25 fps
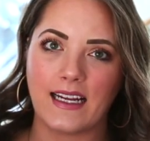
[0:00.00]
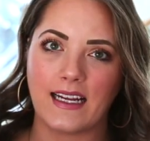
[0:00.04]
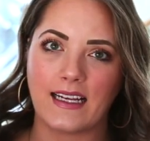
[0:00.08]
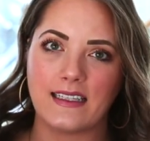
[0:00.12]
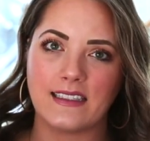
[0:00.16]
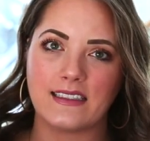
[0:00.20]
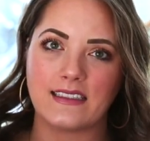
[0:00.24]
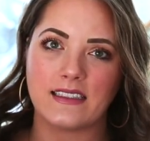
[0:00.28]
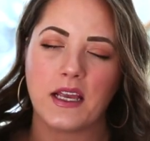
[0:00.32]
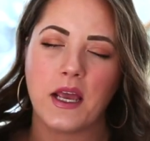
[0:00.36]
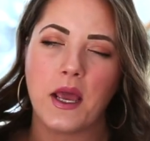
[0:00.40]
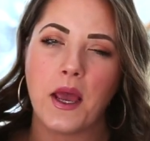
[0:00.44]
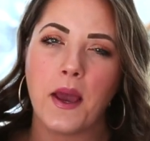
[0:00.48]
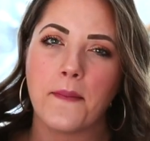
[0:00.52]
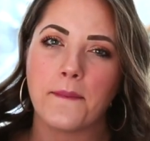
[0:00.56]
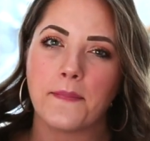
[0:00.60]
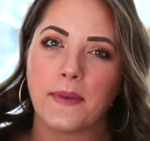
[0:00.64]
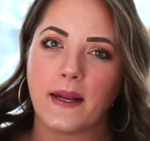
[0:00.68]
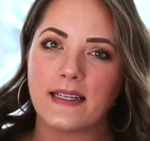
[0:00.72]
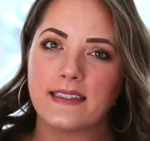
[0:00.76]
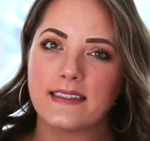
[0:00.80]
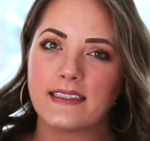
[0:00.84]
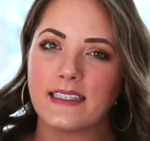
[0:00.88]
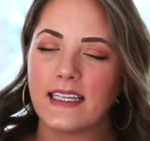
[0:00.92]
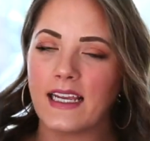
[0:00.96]
and it's
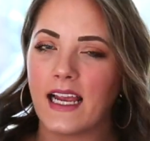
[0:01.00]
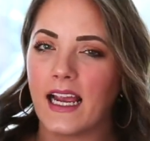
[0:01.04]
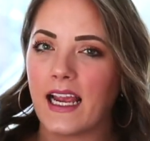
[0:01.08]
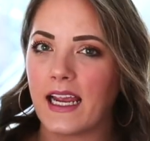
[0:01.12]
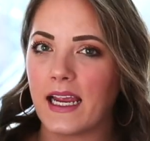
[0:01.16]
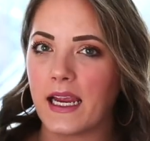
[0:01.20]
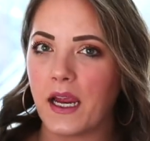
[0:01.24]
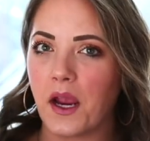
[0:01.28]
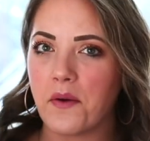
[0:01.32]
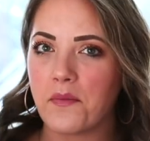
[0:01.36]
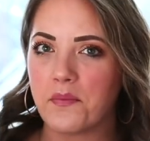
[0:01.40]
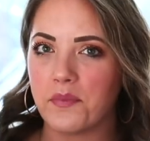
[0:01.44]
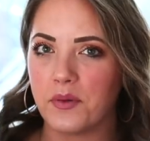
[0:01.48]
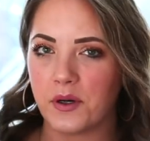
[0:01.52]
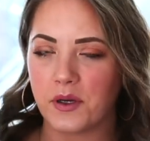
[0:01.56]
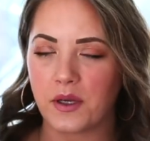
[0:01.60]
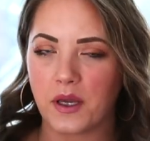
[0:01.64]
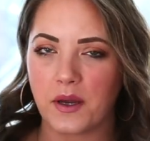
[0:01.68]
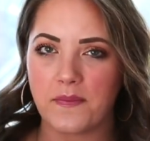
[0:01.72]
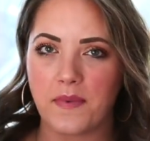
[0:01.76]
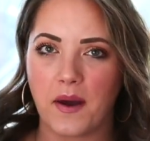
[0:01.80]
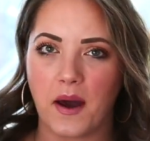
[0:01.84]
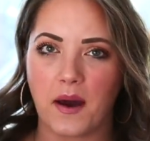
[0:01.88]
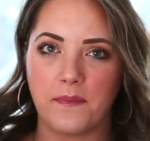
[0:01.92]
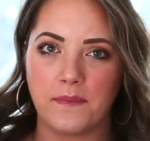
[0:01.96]
basically a book
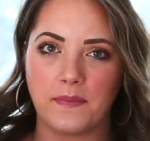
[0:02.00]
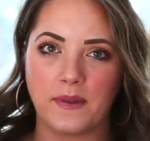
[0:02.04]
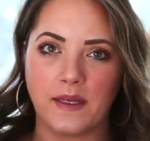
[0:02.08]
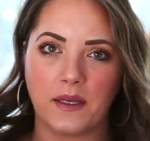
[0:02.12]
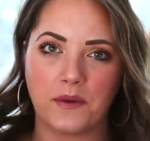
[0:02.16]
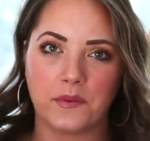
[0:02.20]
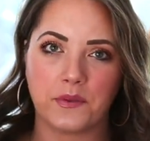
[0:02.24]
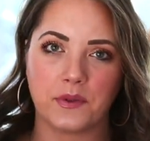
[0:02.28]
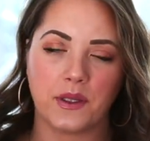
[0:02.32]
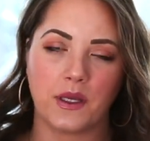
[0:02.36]
about being